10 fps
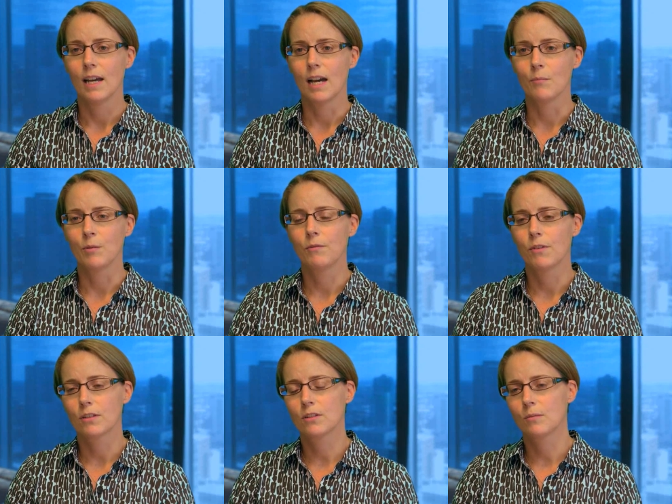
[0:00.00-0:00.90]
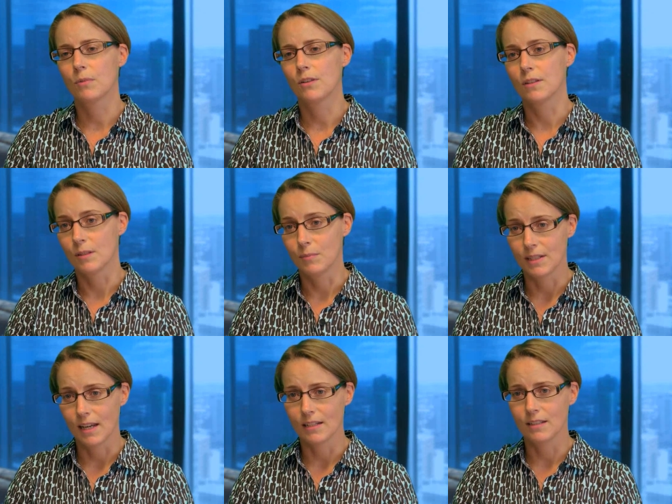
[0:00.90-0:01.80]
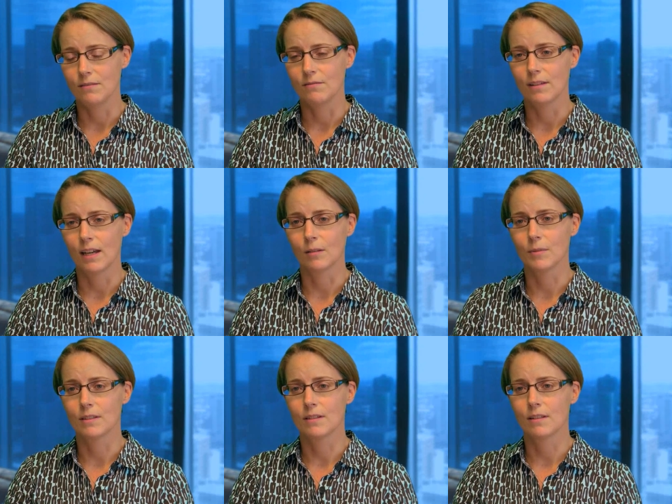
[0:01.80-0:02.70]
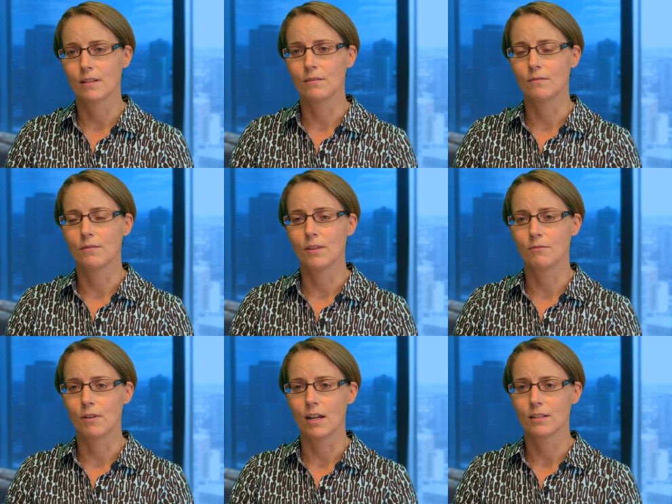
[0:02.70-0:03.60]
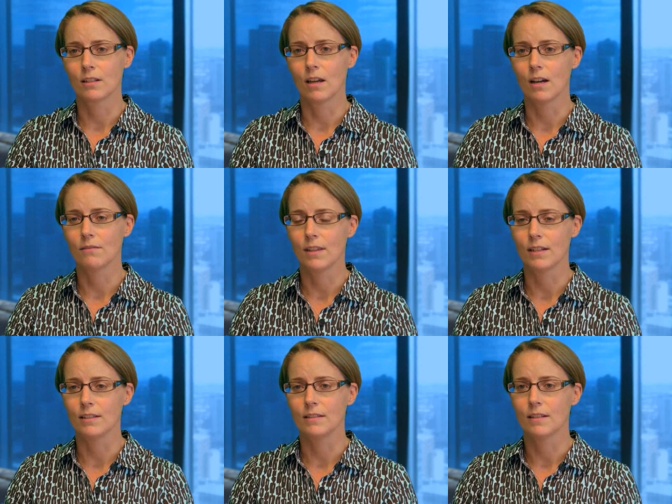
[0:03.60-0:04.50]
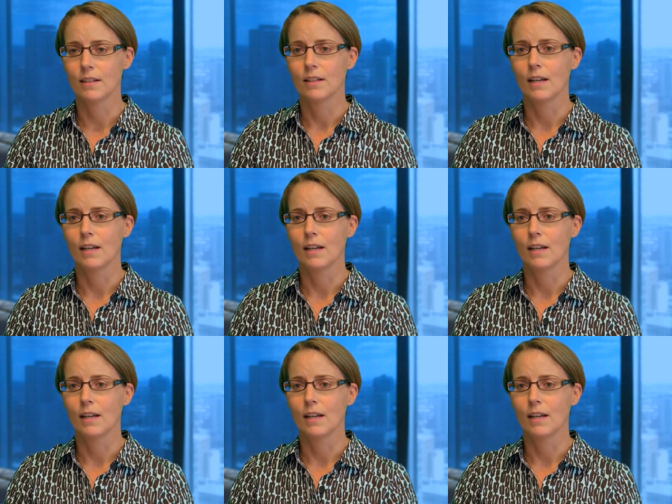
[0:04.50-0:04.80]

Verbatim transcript: Um, and we focused on both the substantive elements of the right to life, that is,